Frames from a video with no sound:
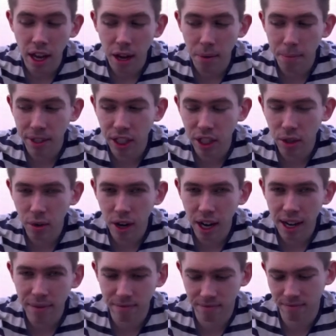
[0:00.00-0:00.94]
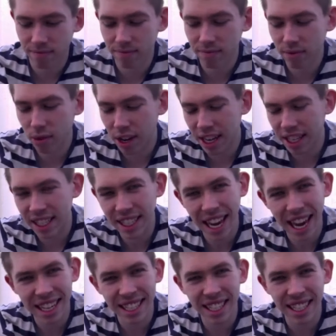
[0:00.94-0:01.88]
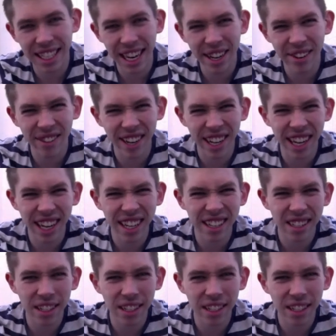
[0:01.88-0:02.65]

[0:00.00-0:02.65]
which is quite sad to say, really,